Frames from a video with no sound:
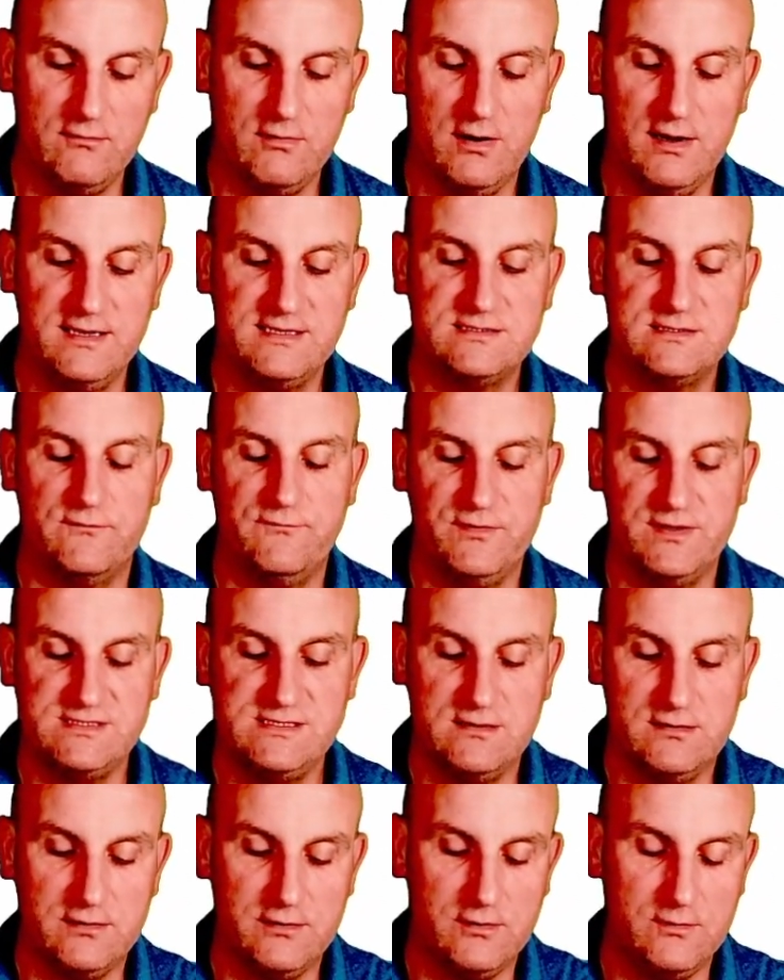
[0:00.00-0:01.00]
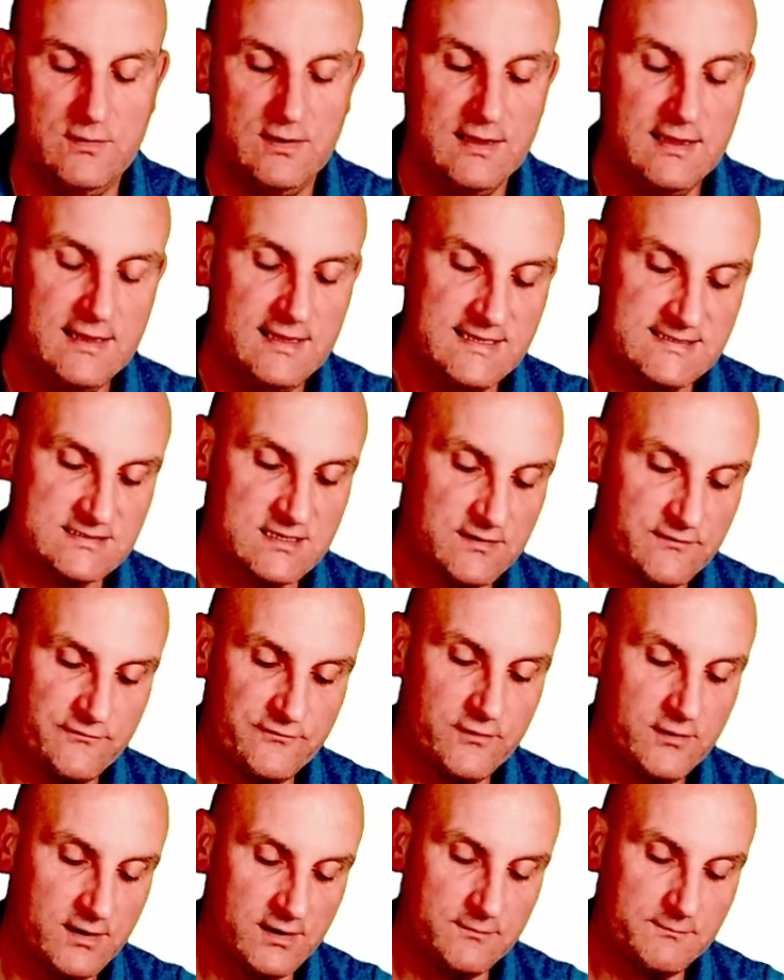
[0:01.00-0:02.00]
Right, so first thing I'm going to do is I'm going to
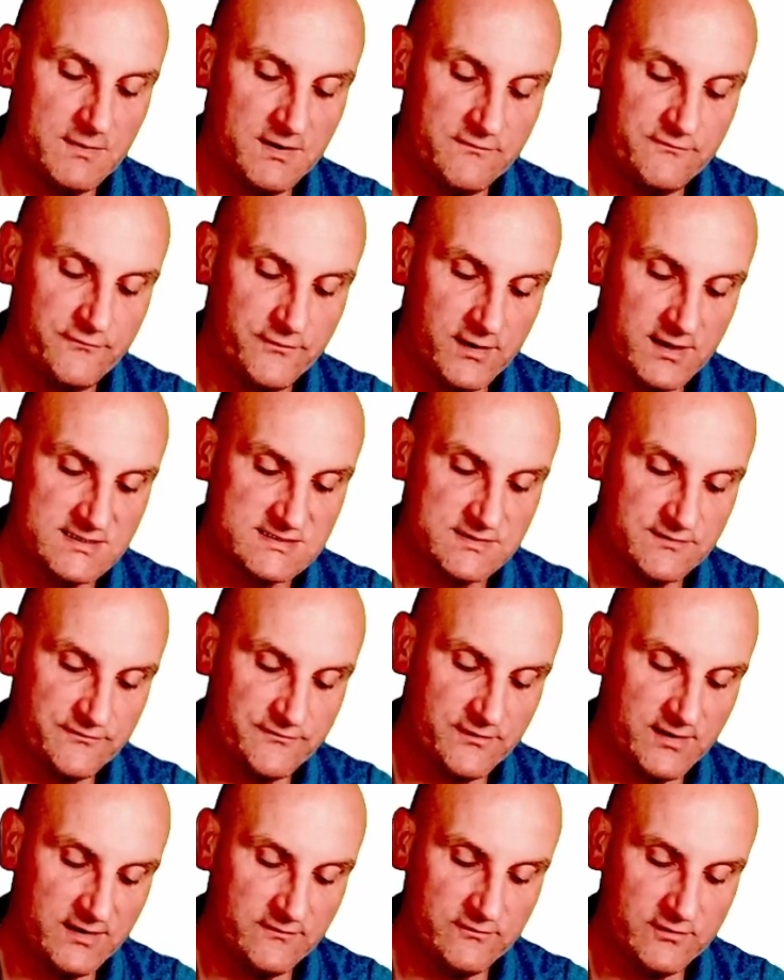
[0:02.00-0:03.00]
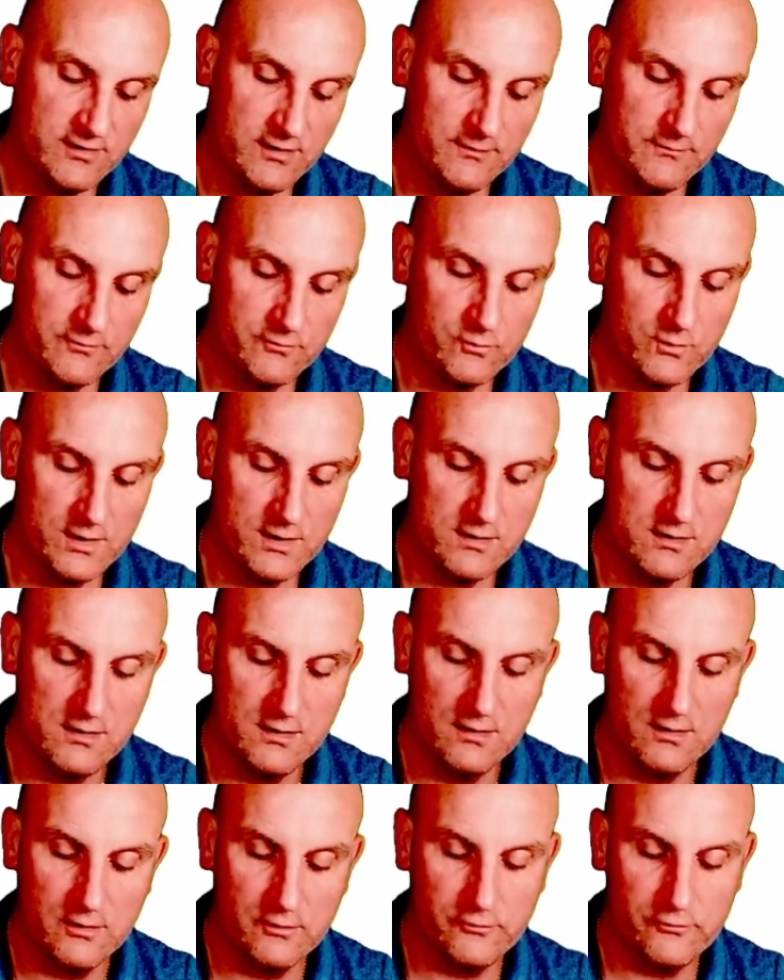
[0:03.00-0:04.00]
find my first 5 terms. 1,
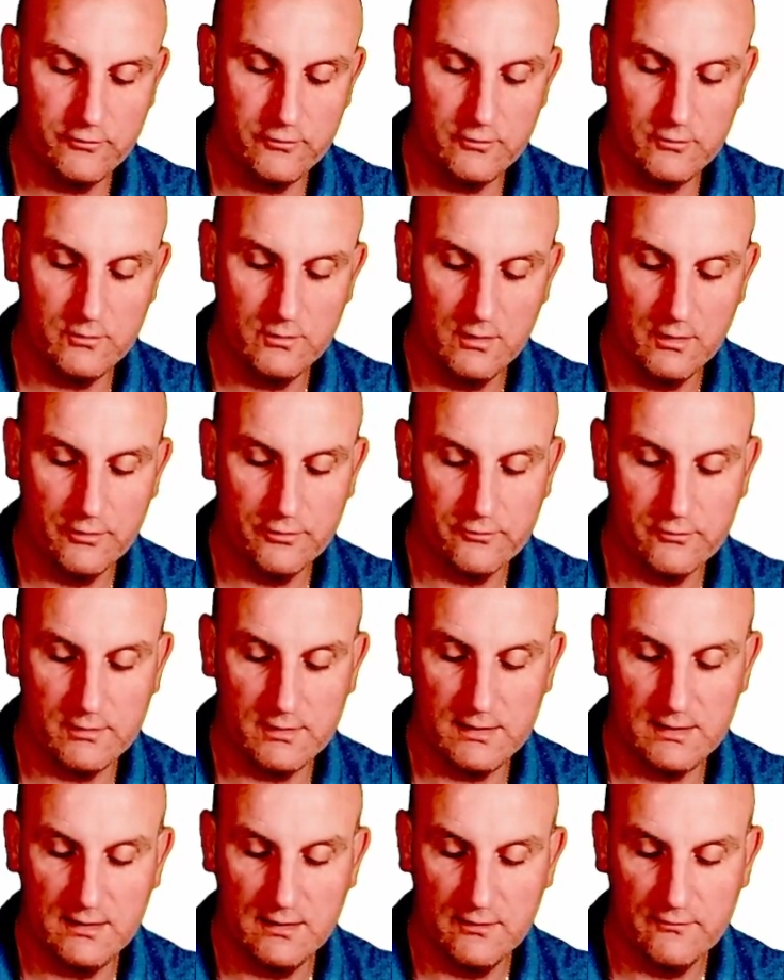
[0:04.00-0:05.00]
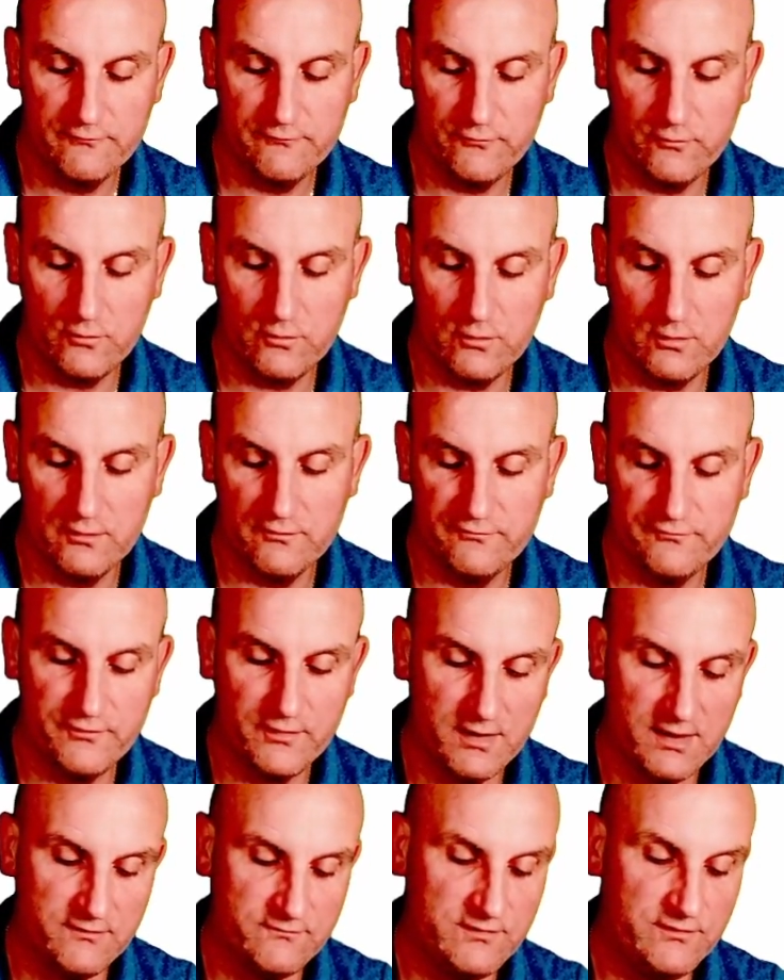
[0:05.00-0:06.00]
2, 3, 4,
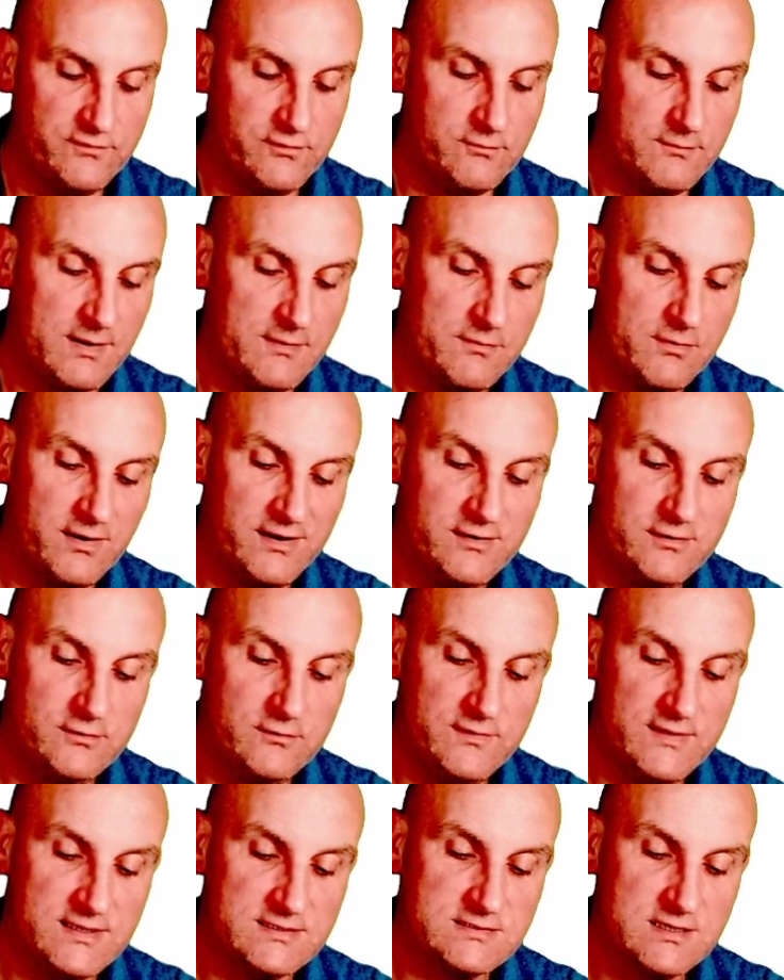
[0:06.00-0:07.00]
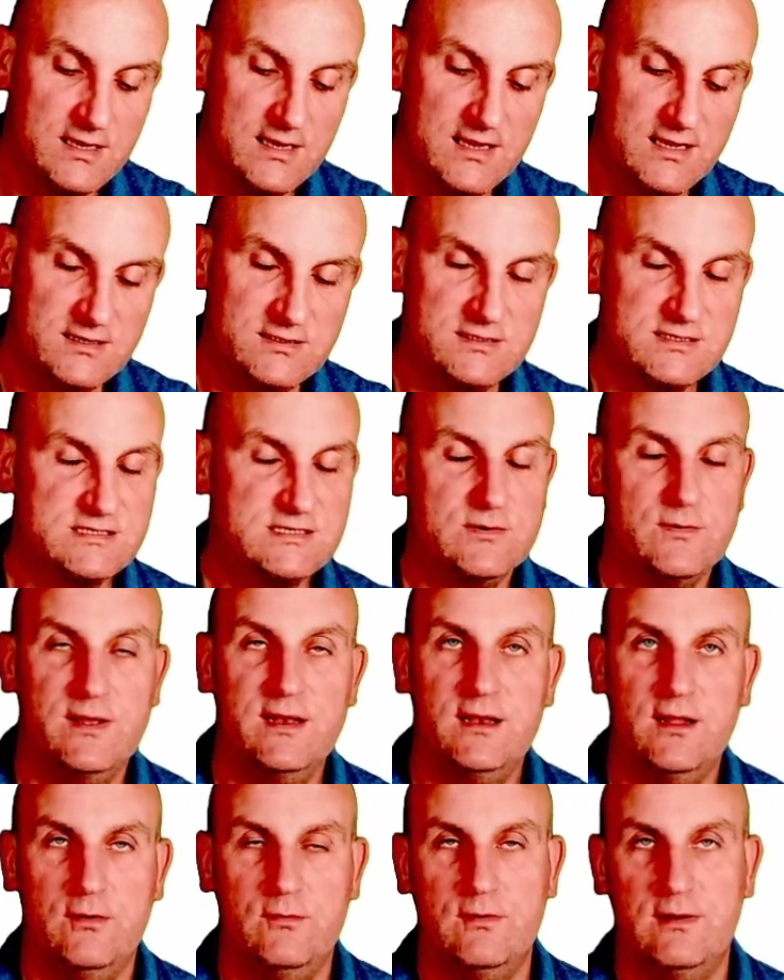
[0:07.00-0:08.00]
5. And if you remember, I do this just so I
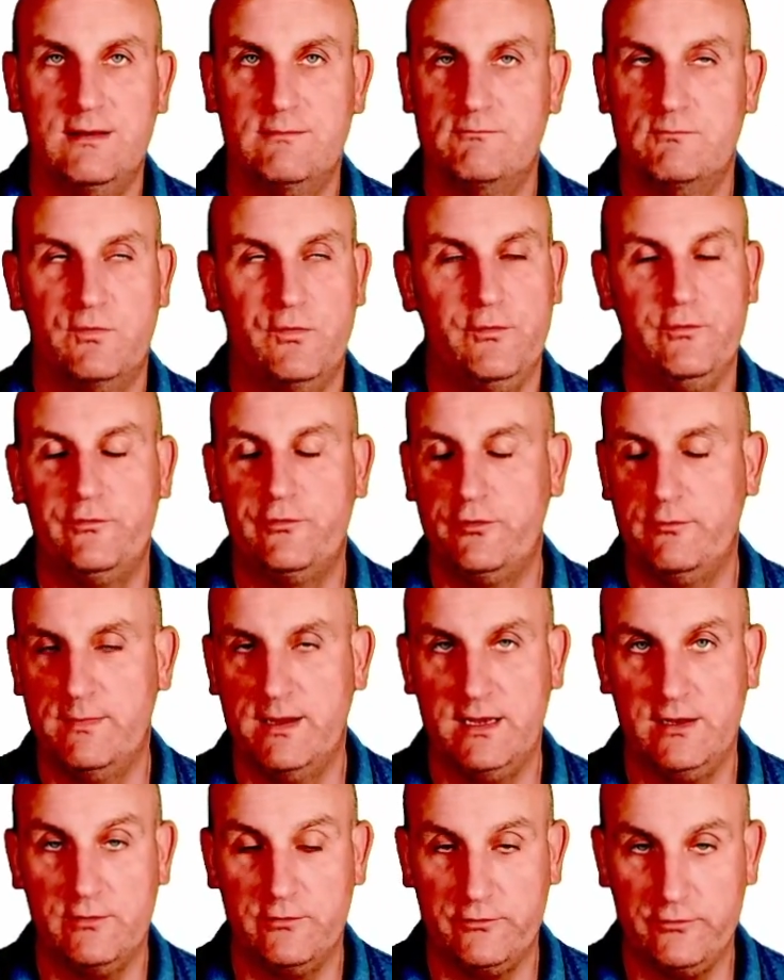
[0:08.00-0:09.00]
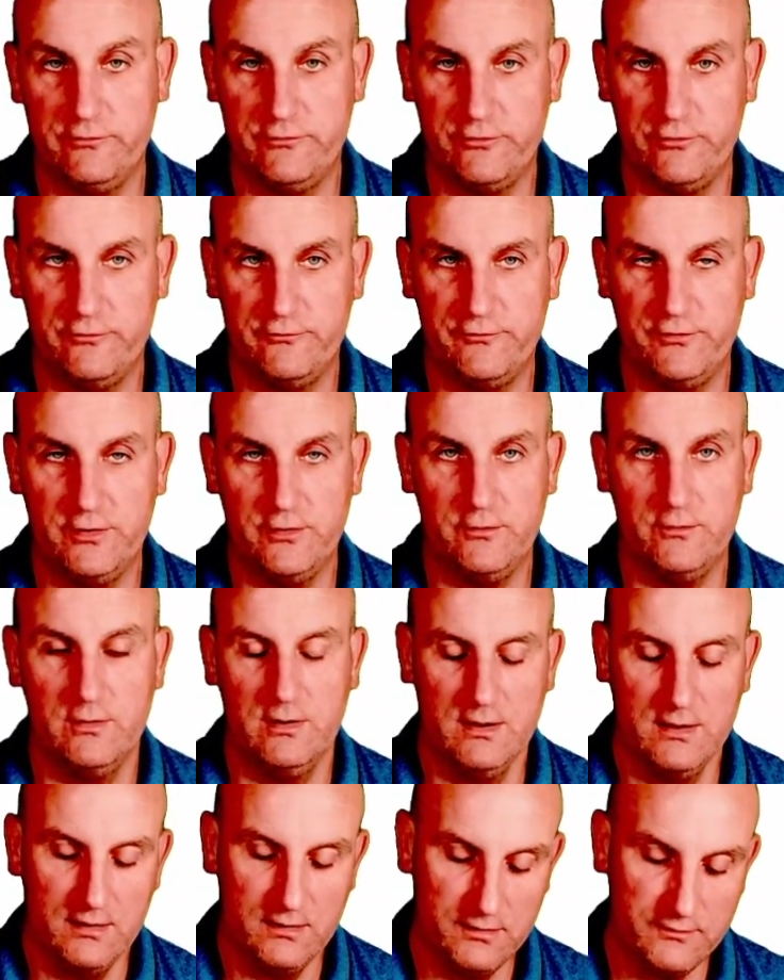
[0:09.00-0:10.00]
don't do too many or do too few.
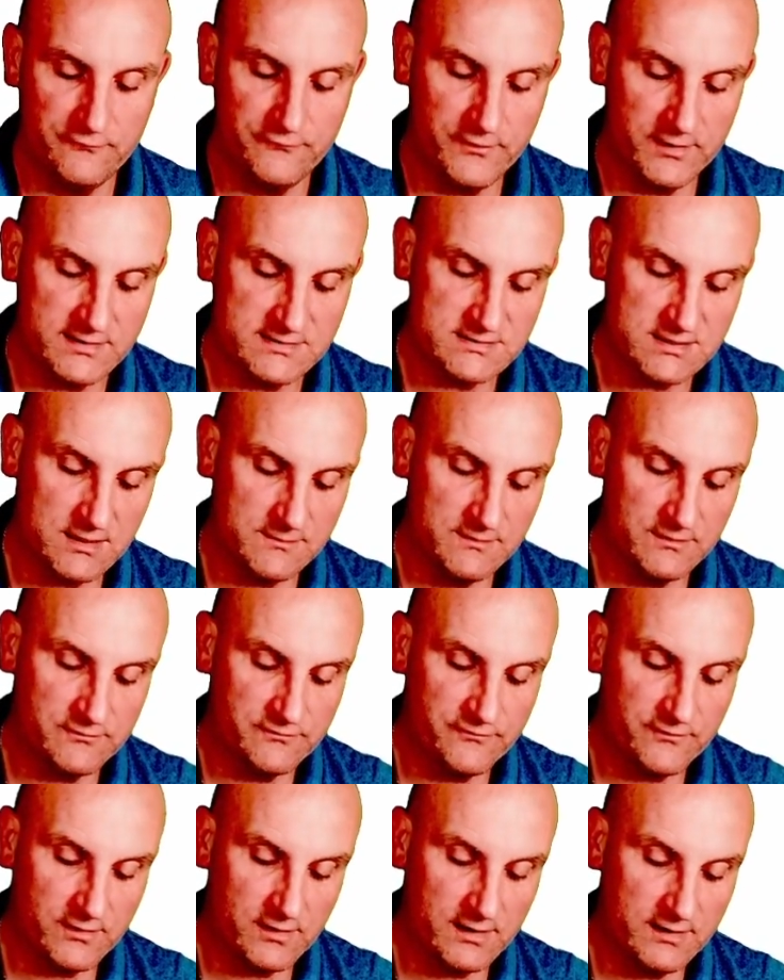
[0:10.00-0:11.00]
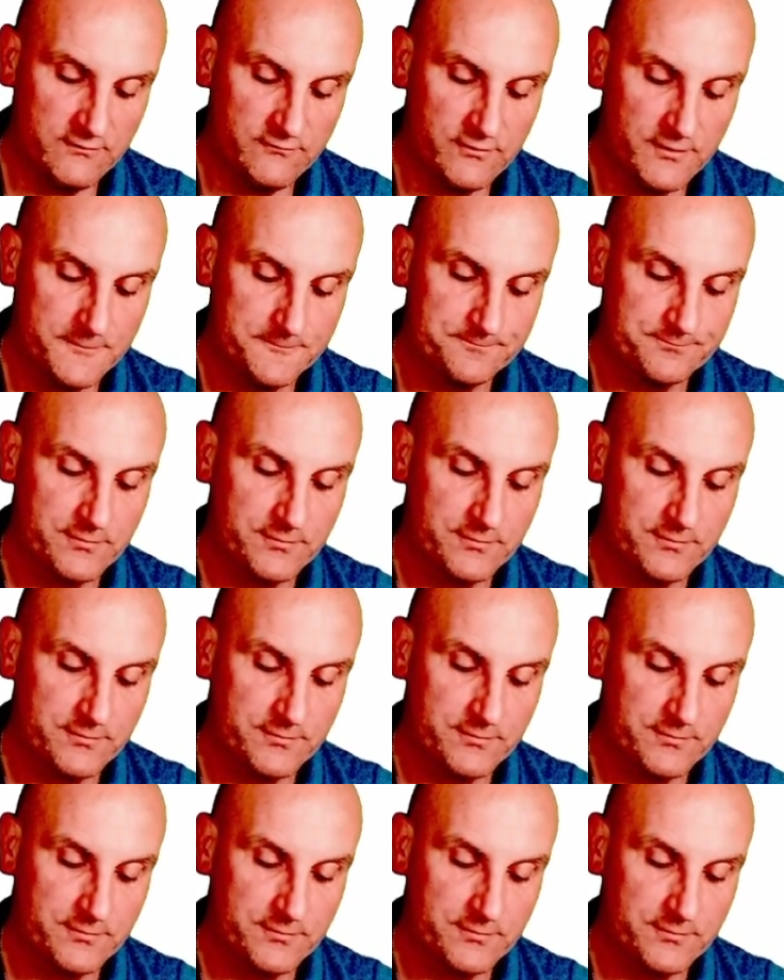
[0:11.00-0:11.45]
The first term is 5.